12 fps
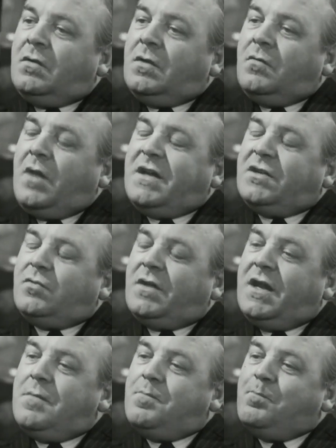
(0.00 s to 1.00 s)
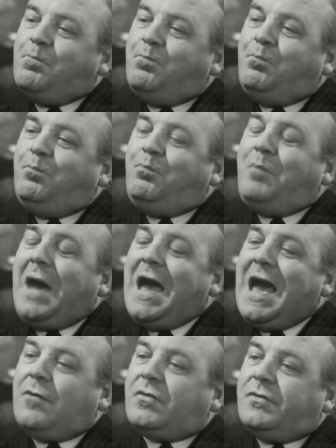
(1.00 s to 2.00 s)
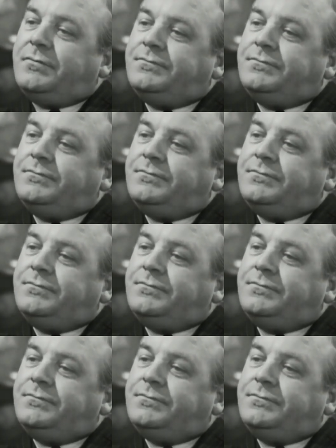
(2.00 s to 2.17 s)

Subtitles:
Why did you let him buy out?